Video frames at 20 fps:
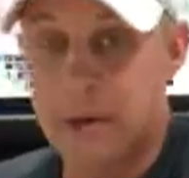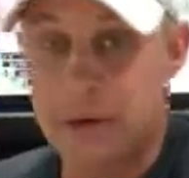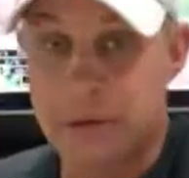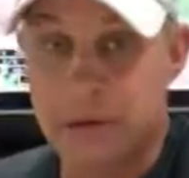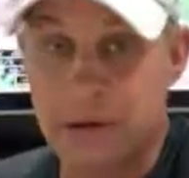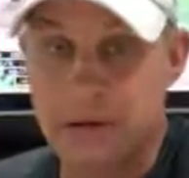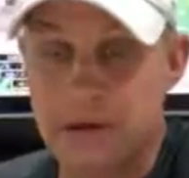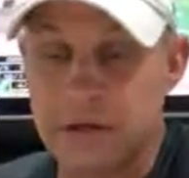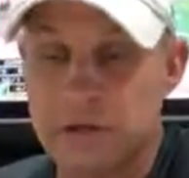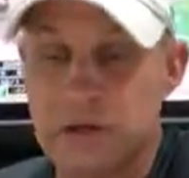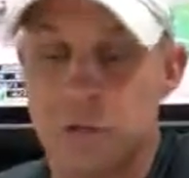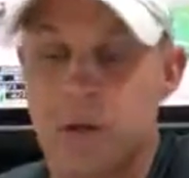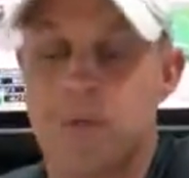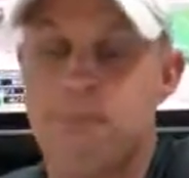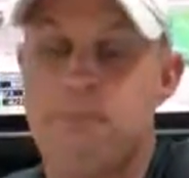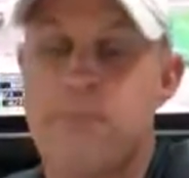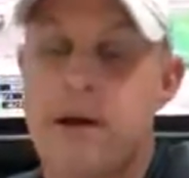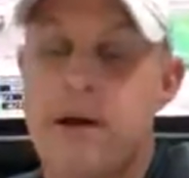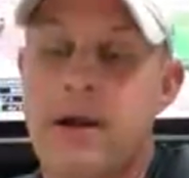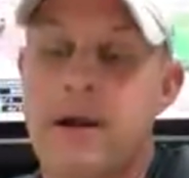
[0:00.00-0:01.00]
How about this
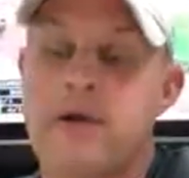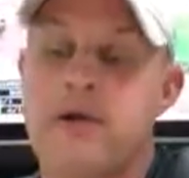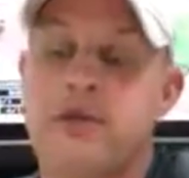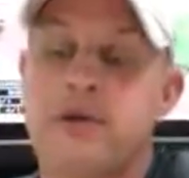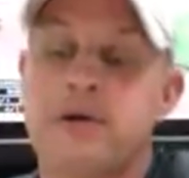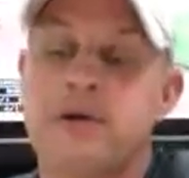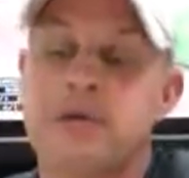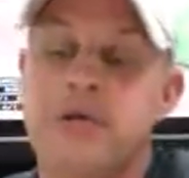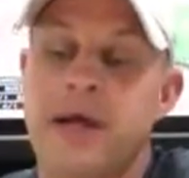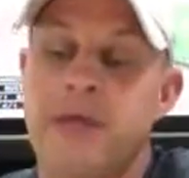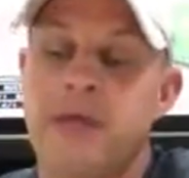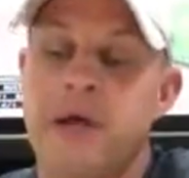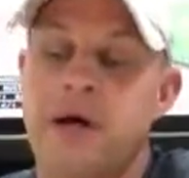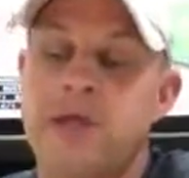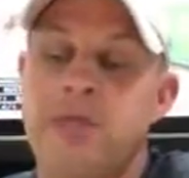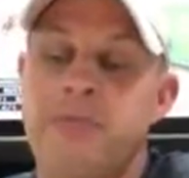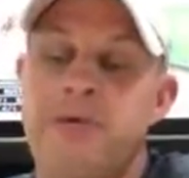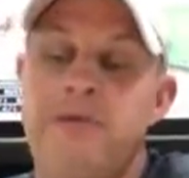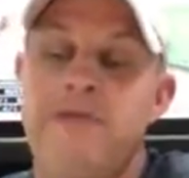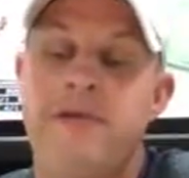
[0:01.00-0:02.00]
one? Monday to Thursday
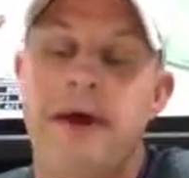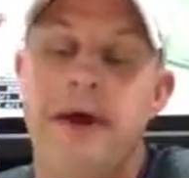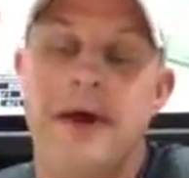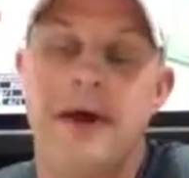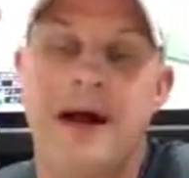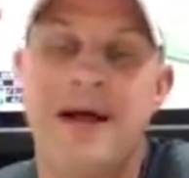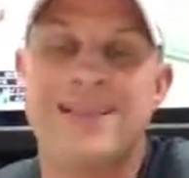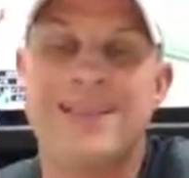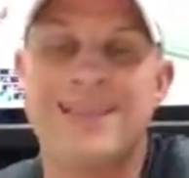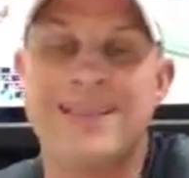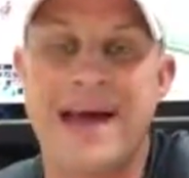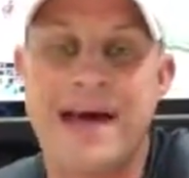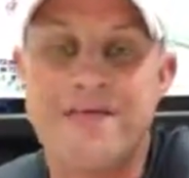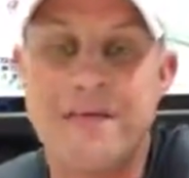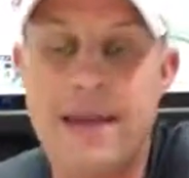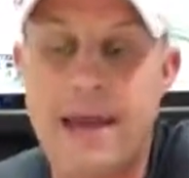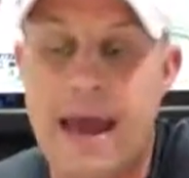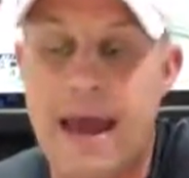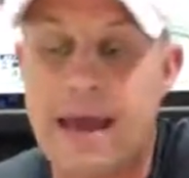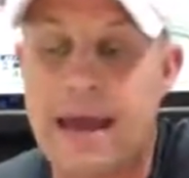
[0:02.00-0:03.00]
lunch buffet,
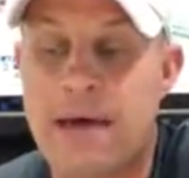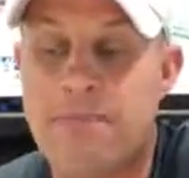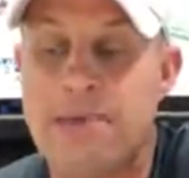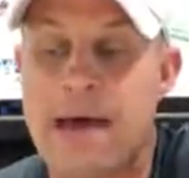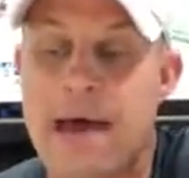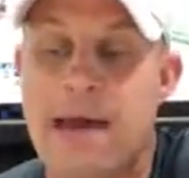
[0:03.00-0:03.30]
11 a.m.